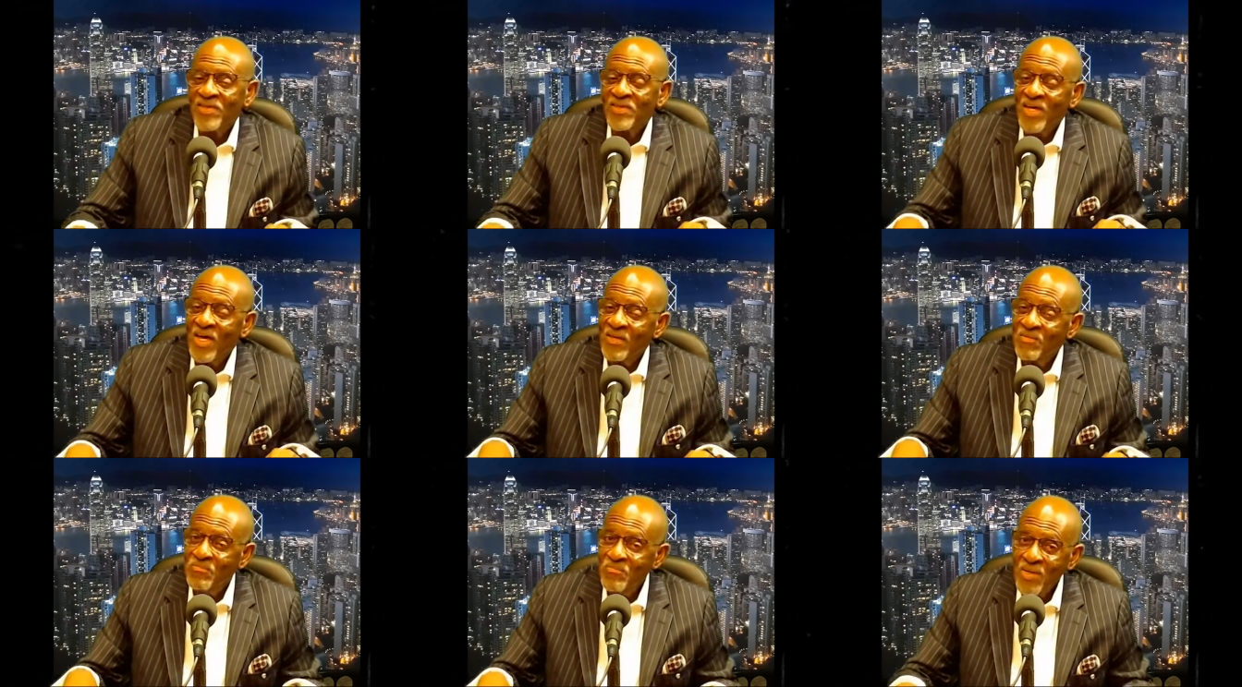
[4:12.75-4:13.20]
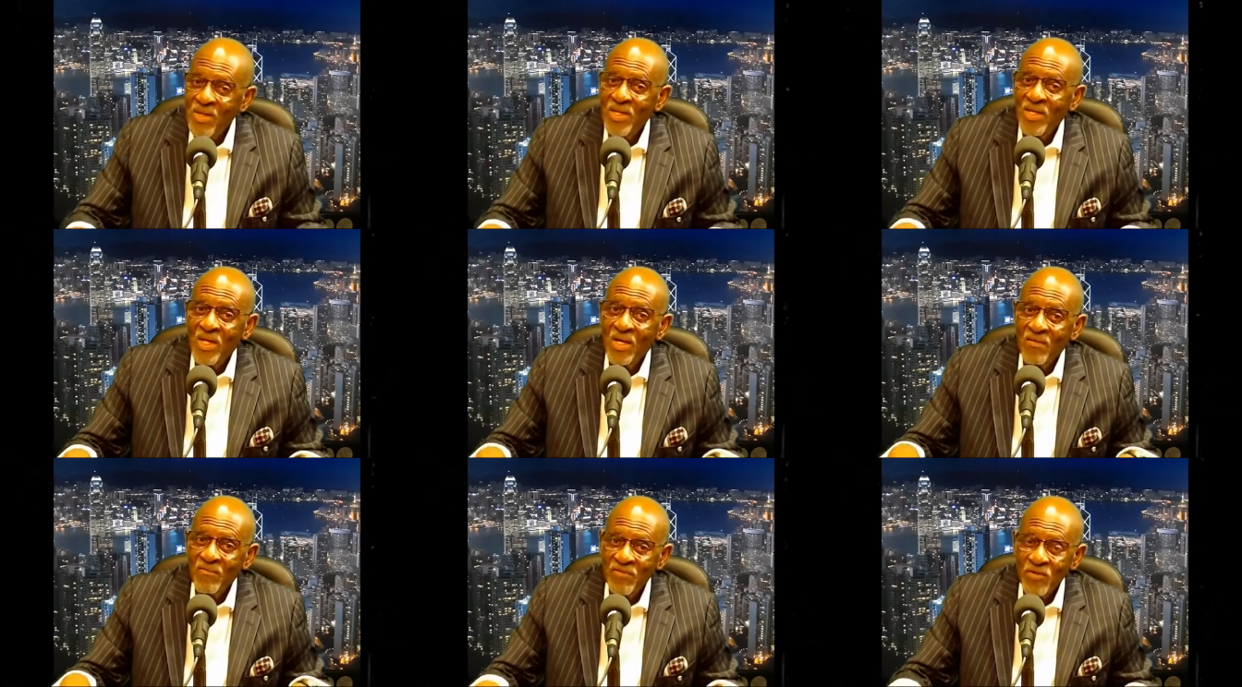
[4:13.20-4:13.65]
as
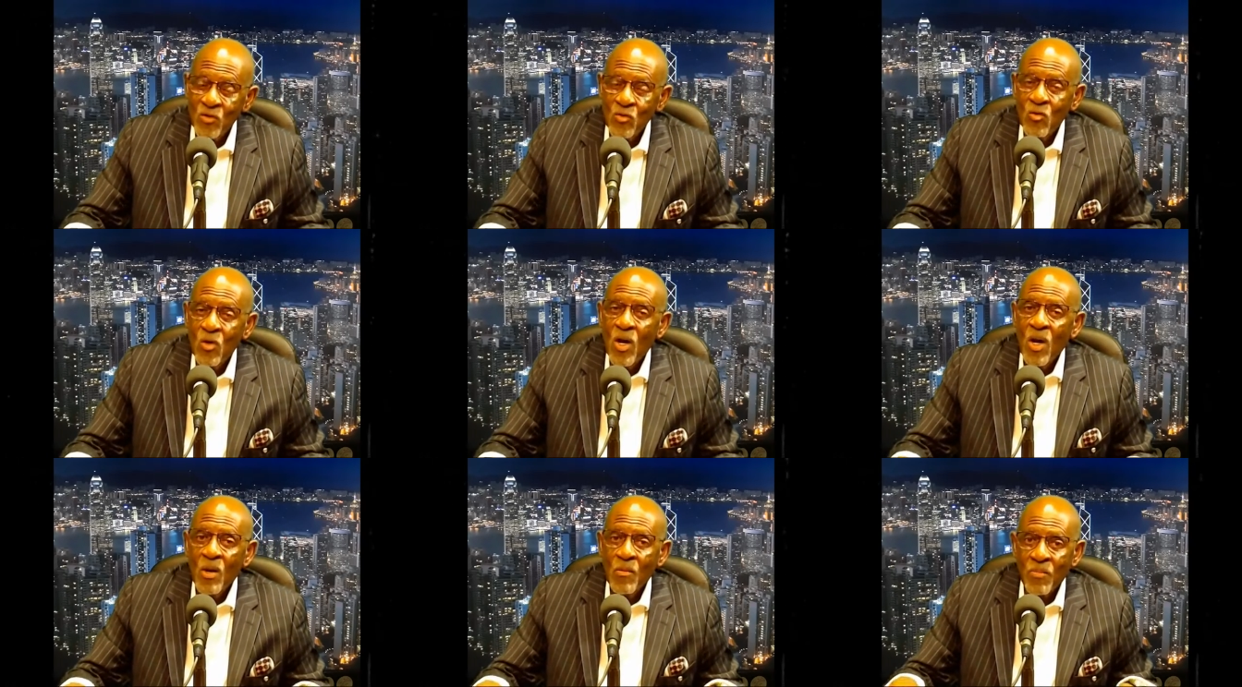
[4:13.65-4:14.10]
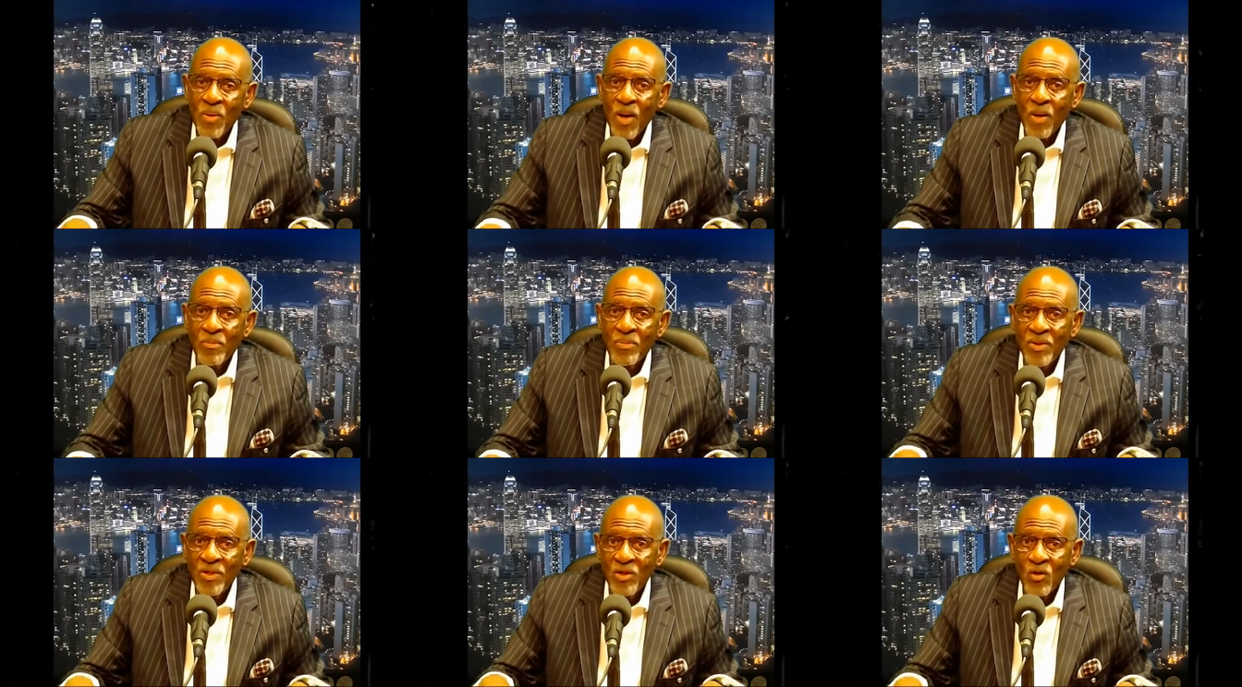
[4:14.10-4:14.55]
many of you
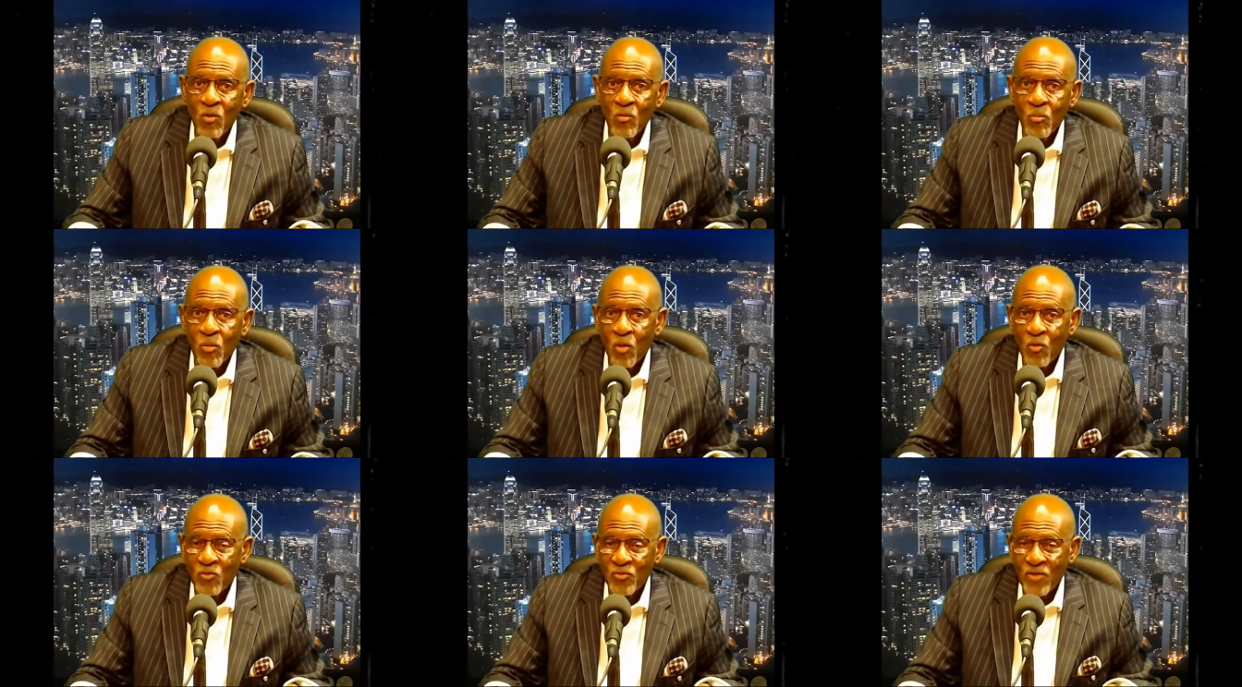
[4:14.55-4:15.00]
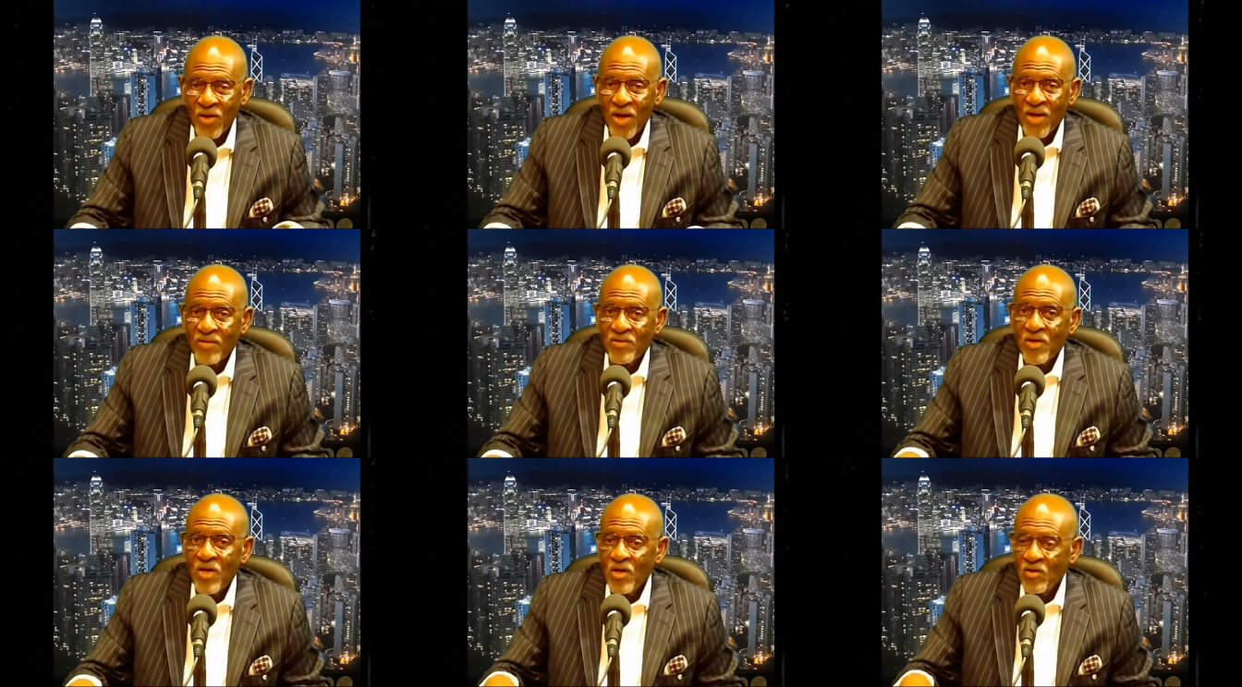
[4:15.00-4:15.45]
probably know both sides.